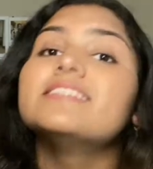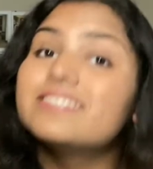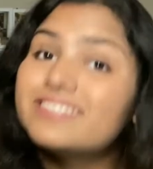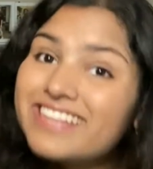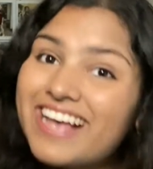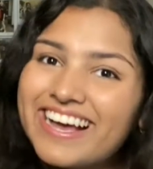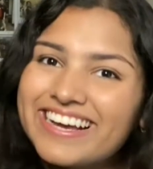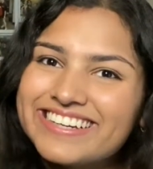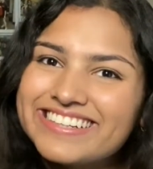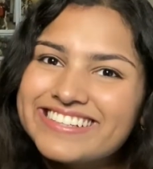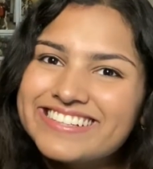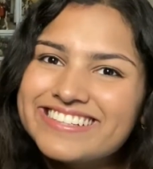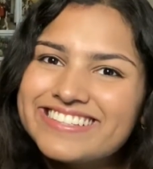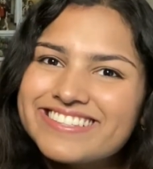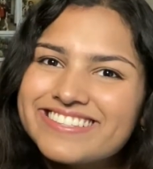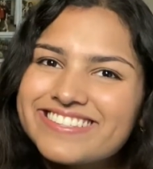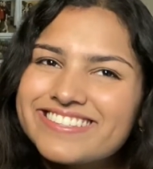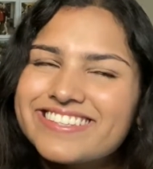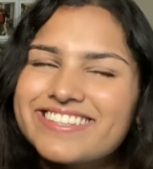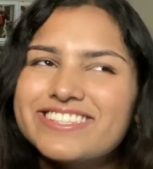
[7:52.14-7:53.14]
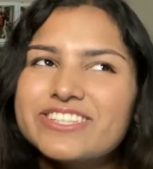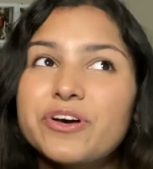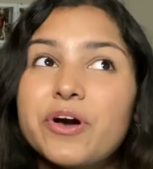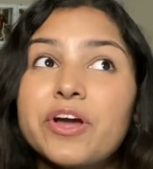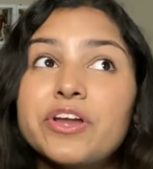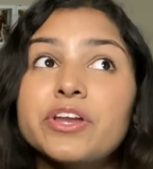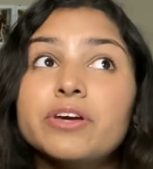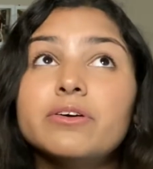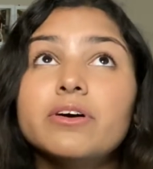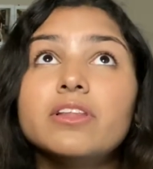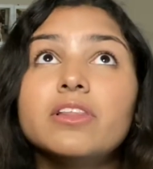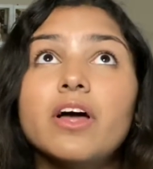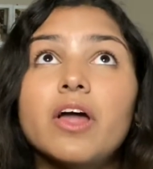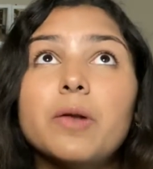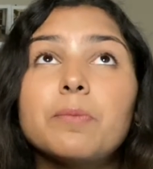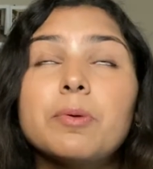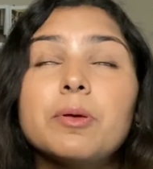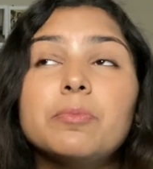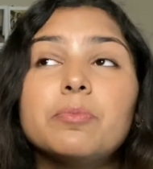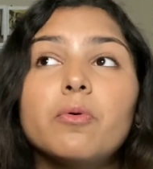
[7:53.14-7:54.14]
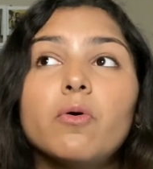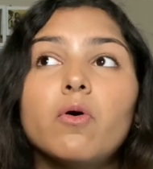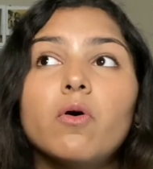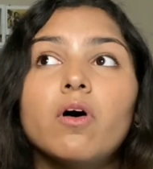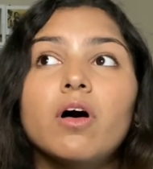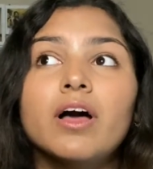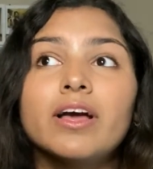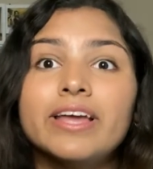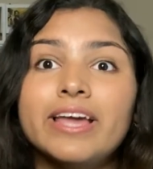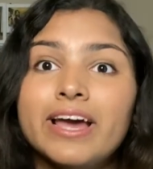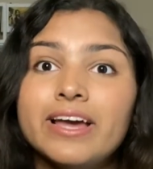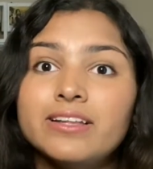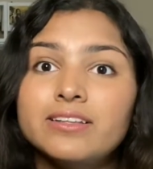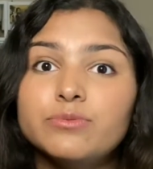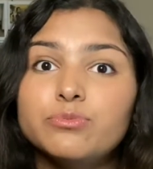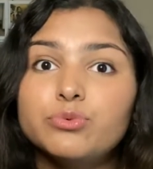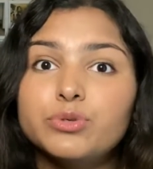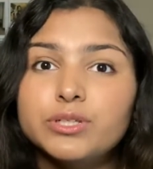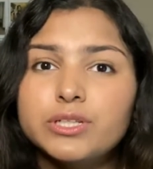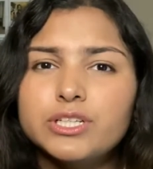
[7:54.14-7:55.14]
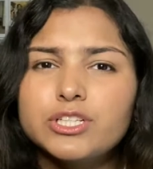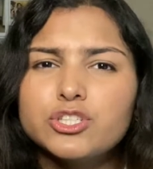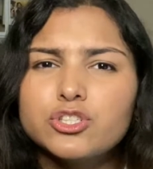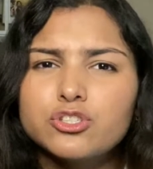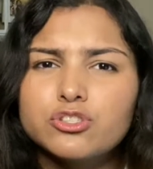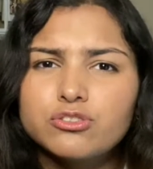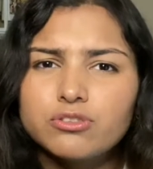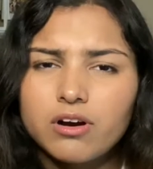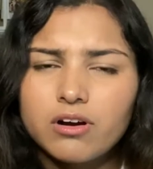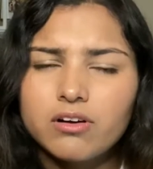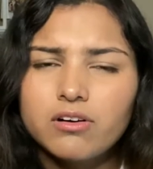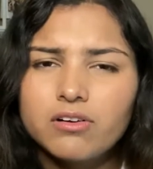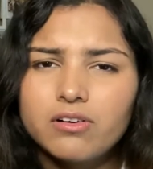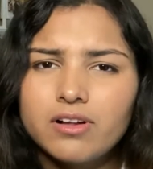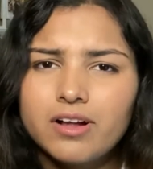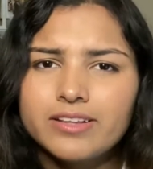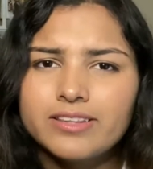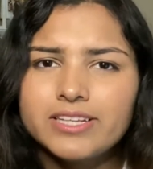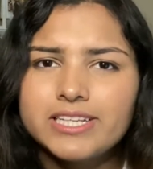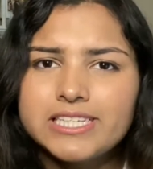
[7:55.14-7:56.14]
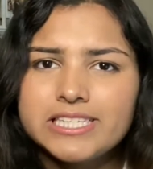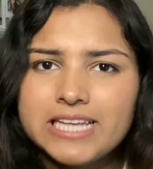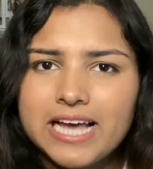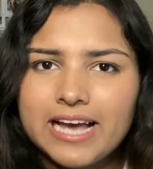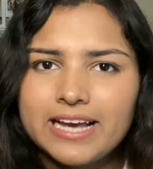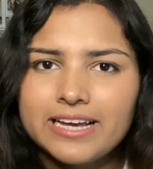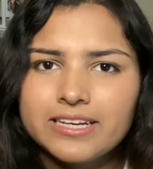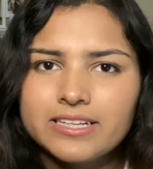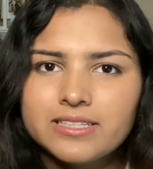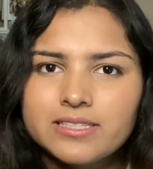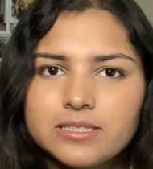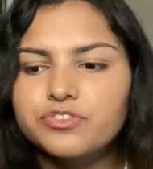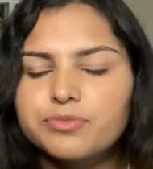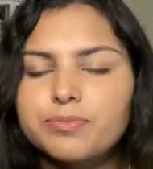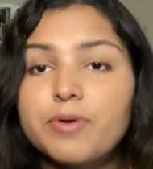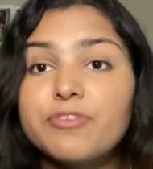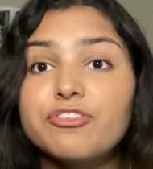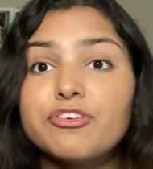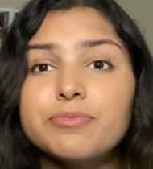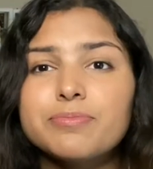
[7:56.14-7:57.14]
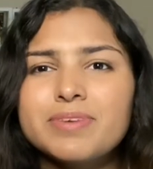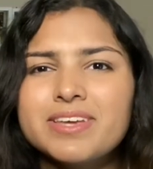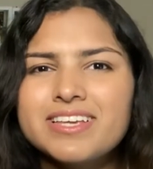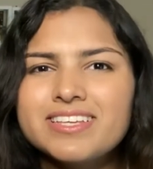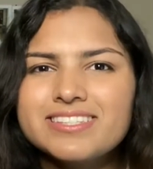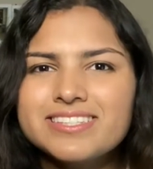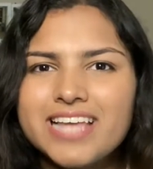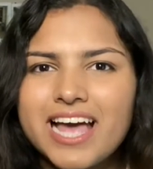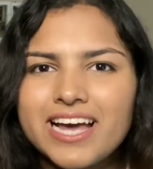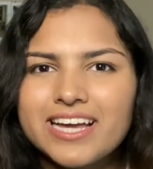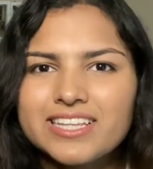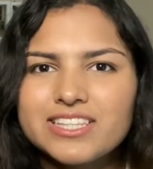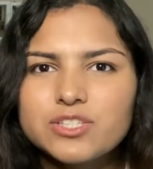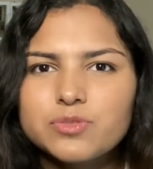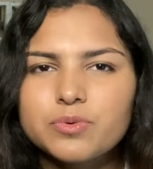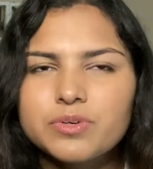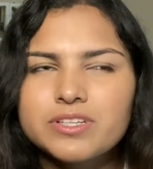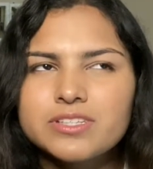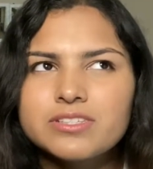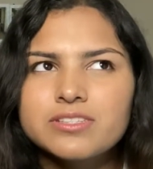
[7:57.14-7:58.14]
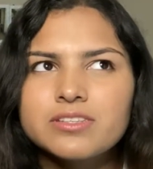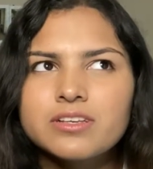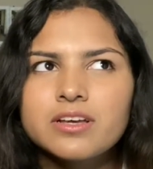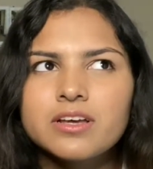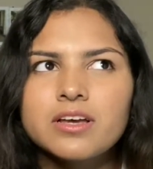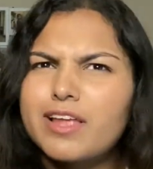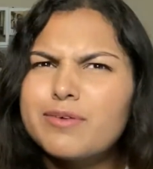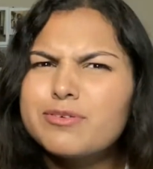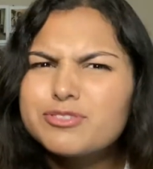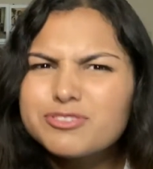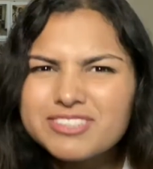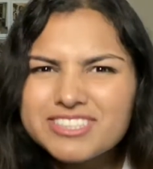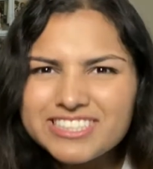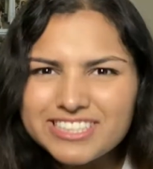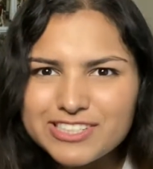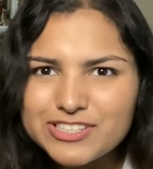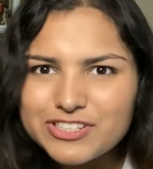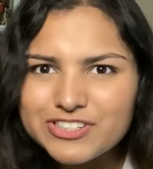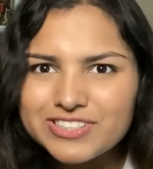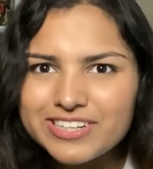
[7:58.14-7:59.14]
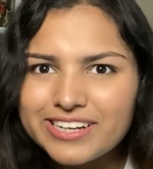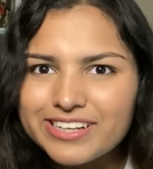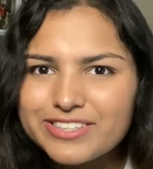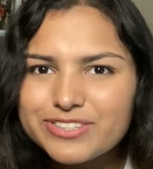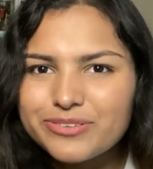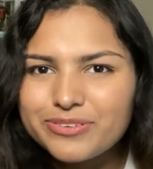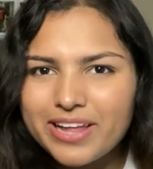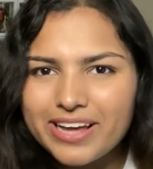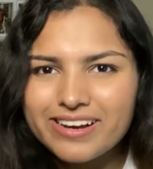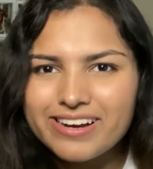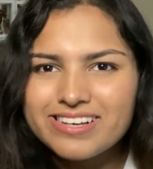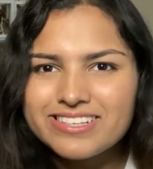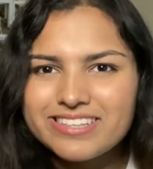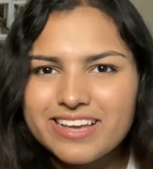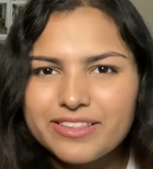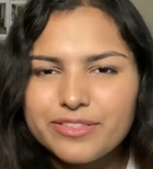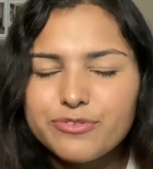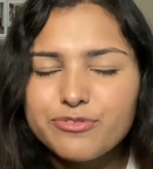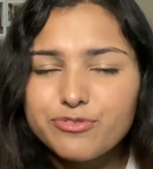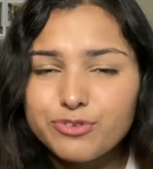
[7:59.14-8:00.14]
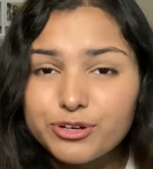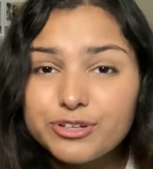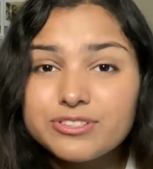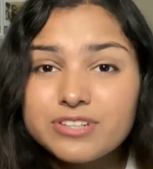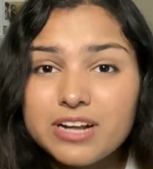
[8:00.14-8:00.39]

science. So I know a lot of people, again, really struggle on the science, but for me, science was, it was really interesting. So like I said, the first